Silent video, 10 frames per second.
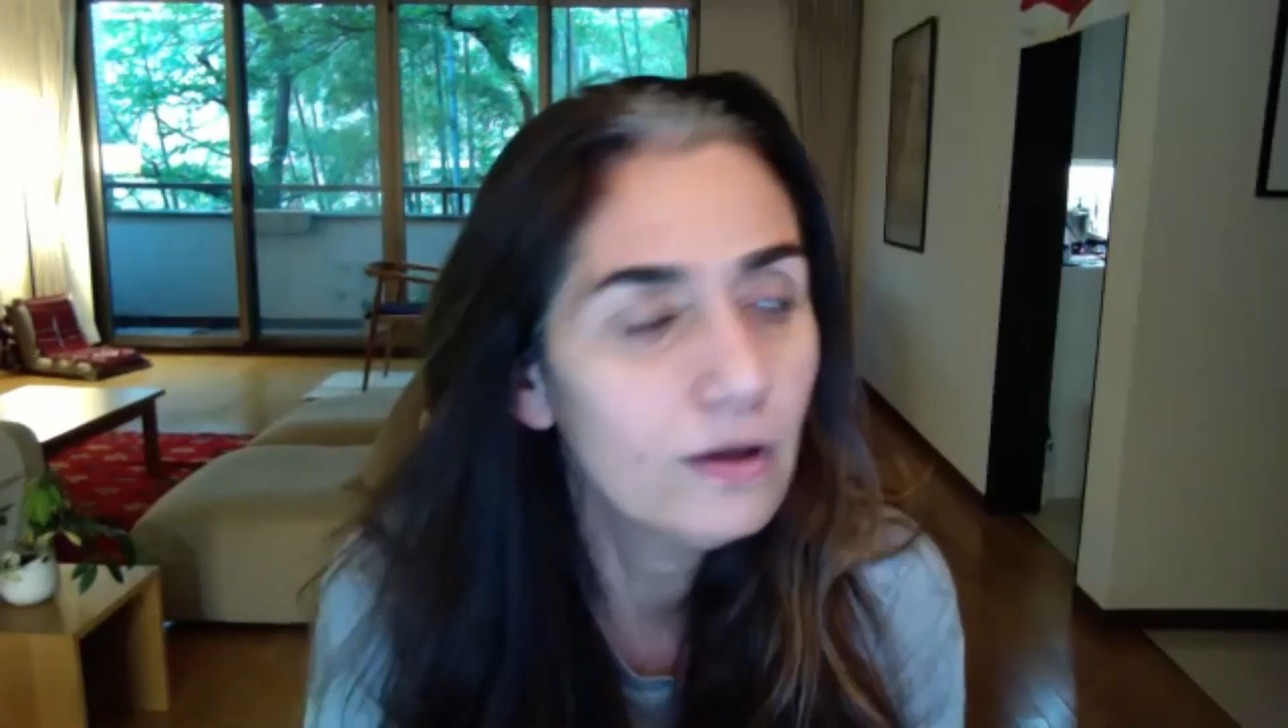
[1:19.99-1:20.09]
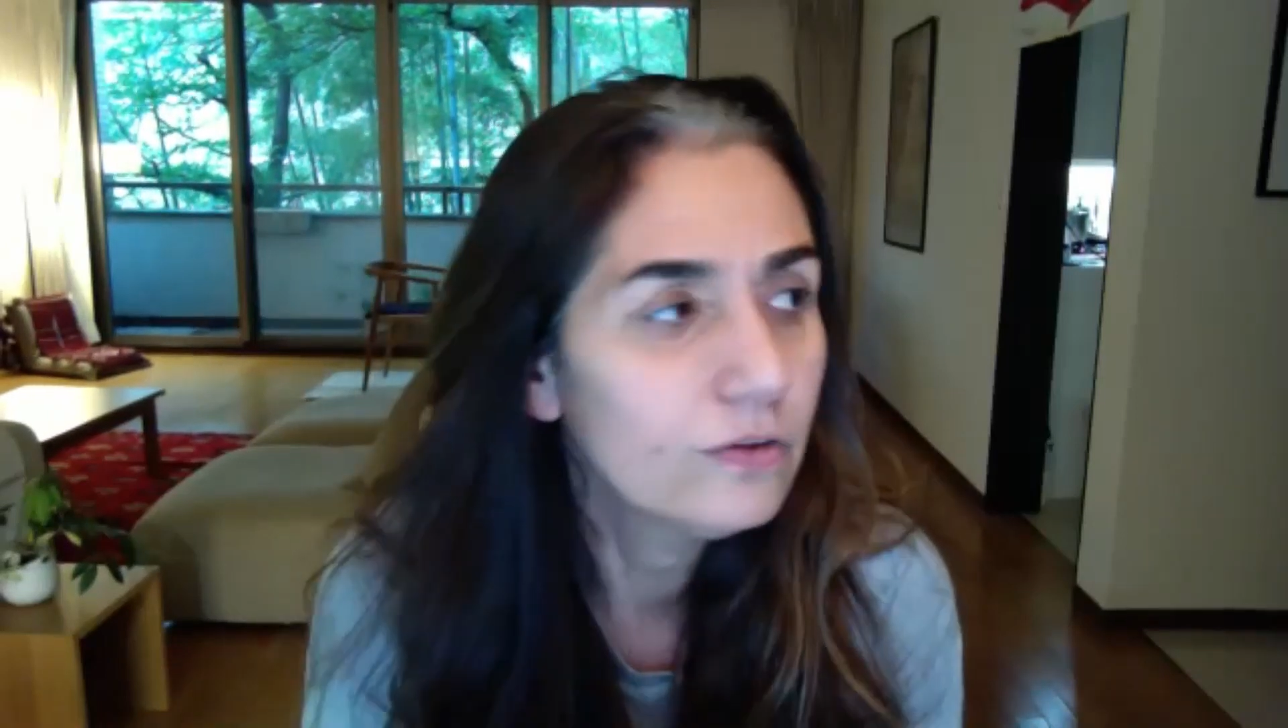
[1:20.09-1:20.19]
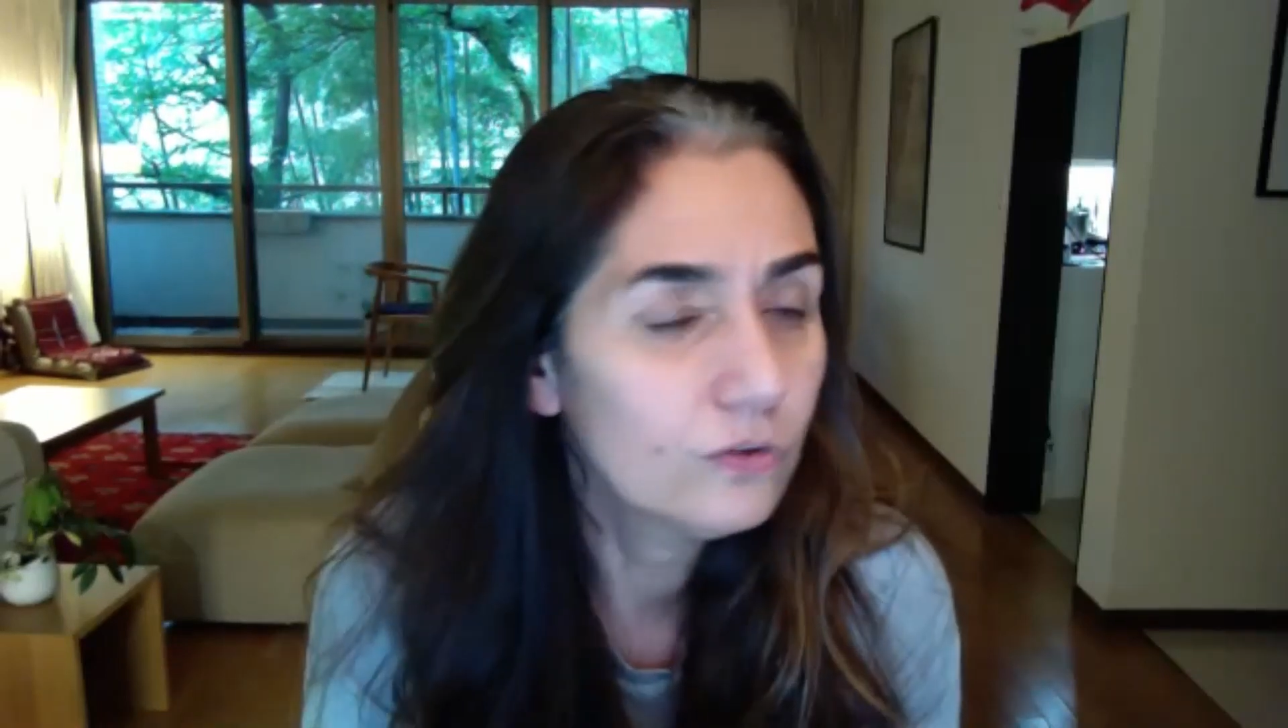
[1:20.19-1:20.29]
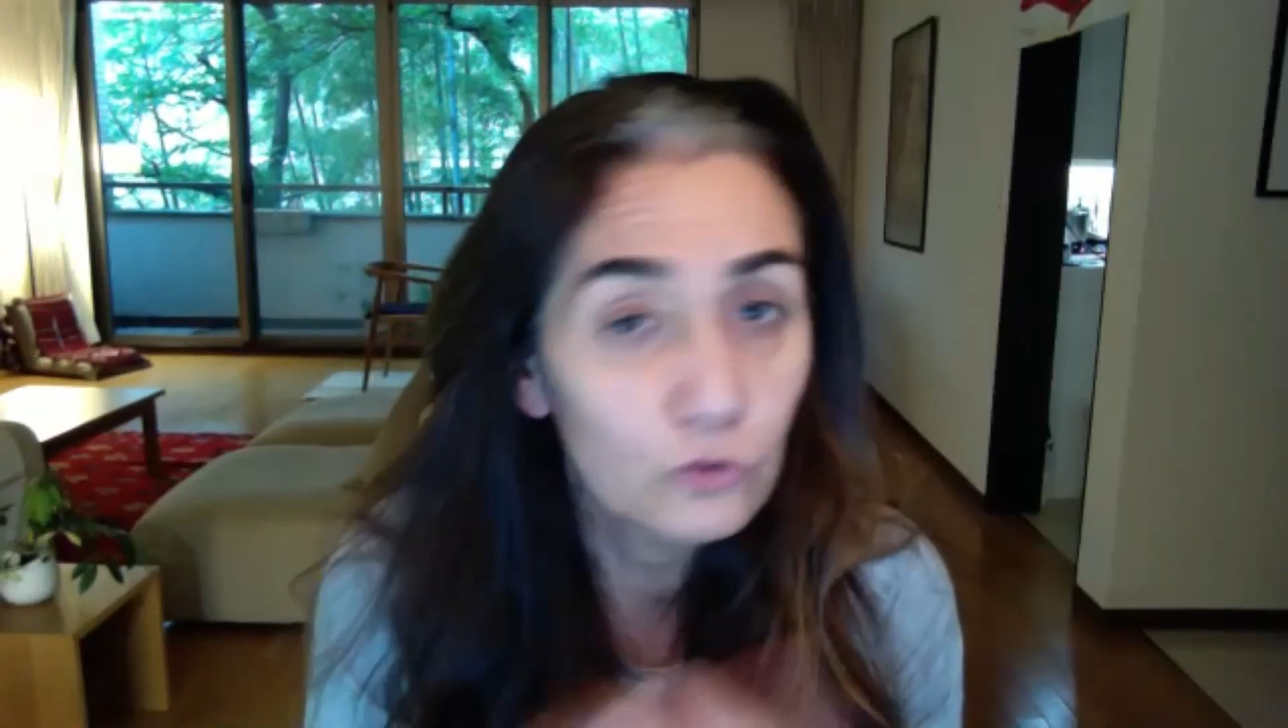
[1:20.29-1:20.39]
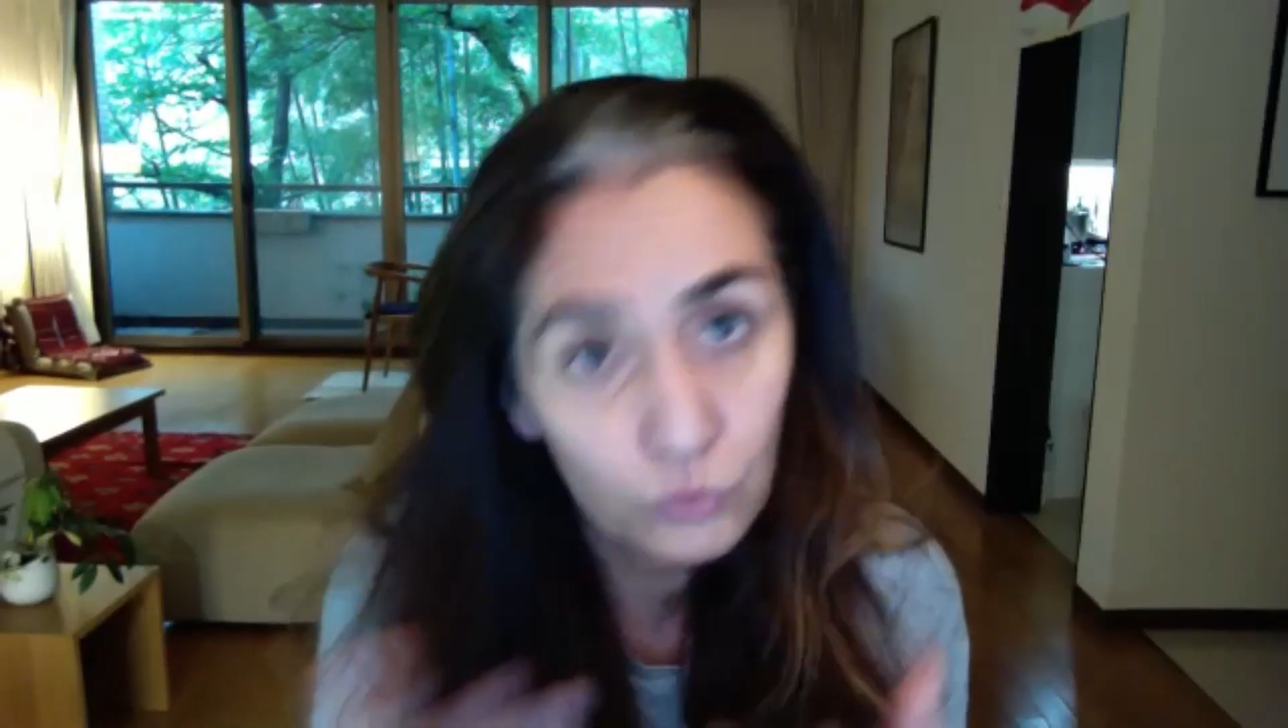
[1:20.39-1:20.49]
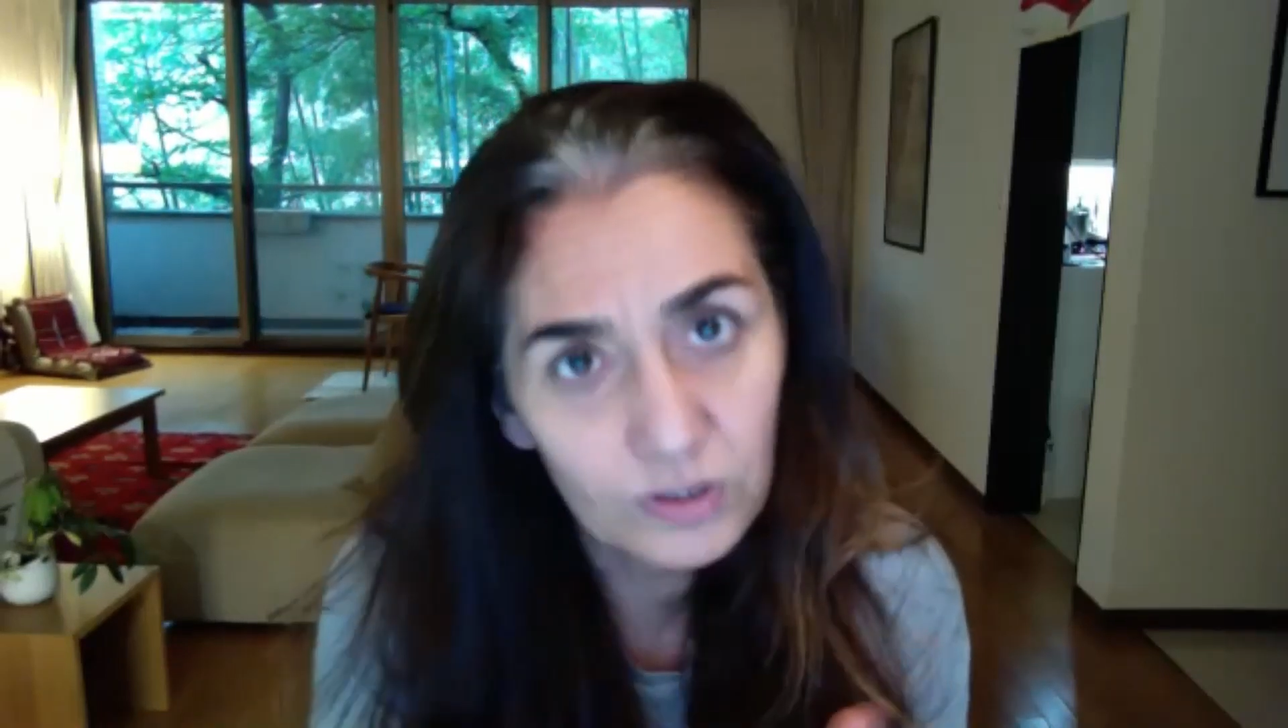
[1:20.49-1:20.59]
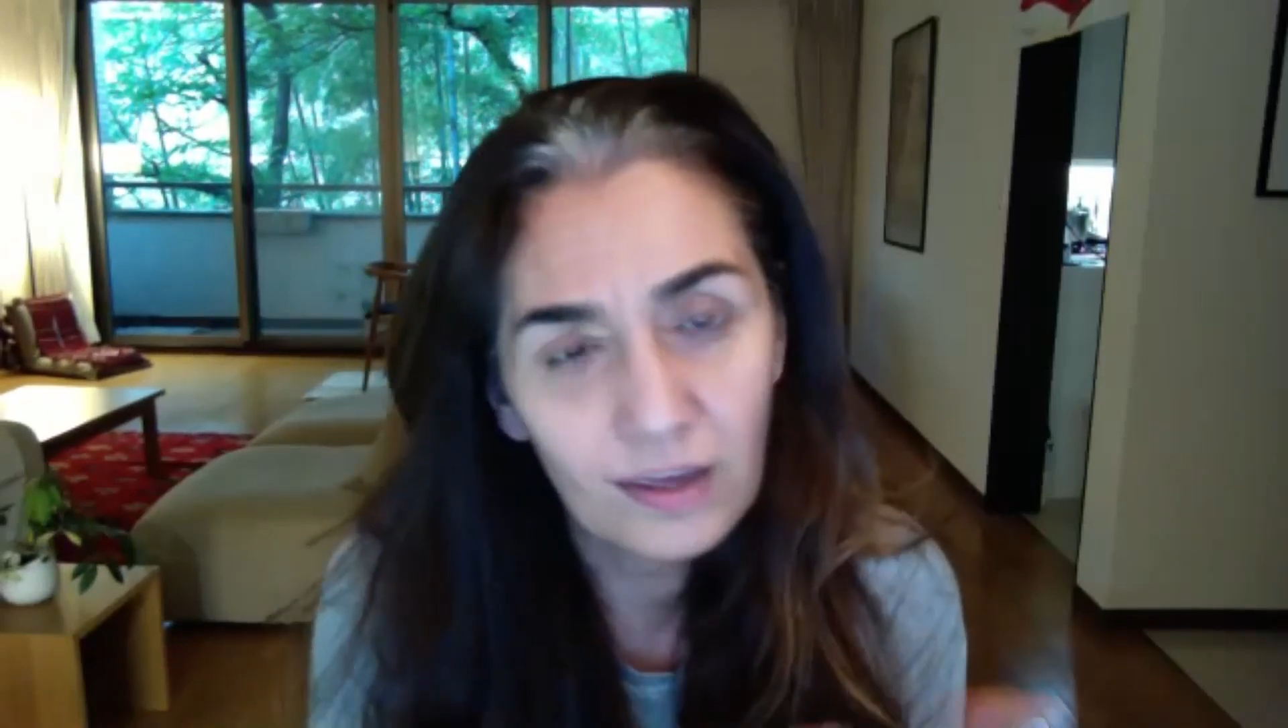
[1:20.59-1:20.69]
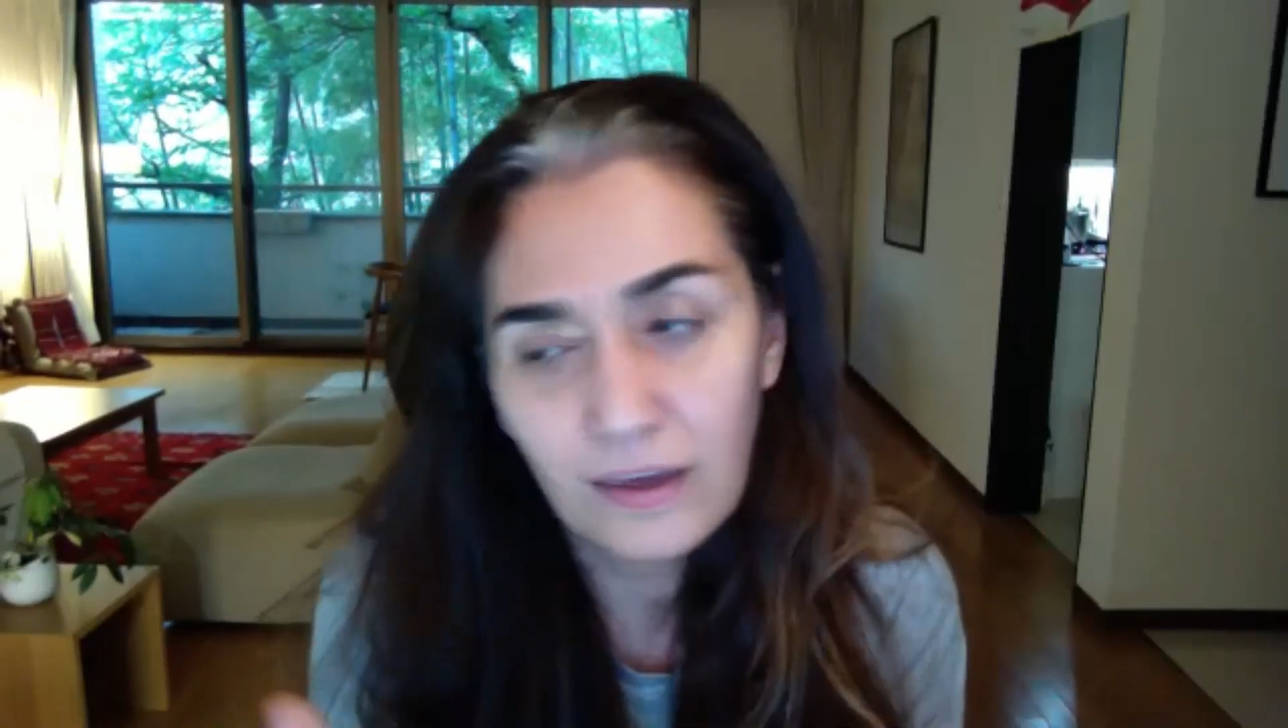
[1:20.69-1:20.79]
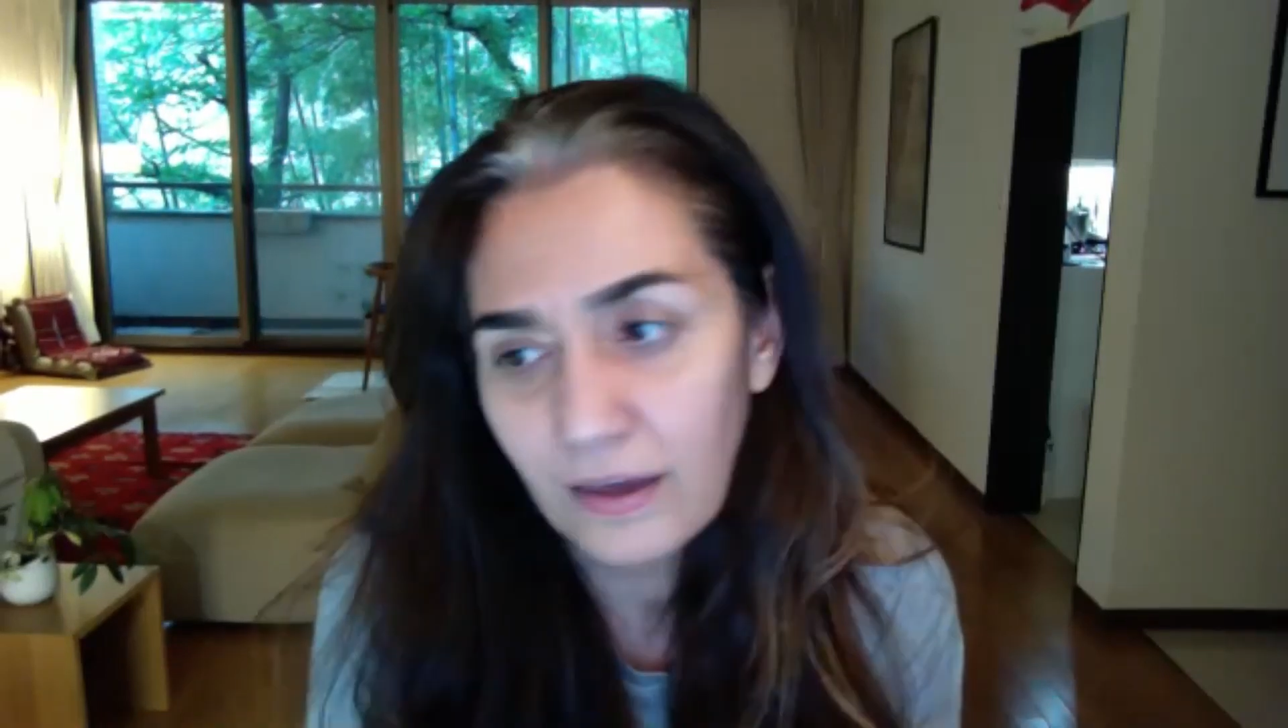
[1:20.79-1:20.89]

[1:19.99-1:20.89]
so UK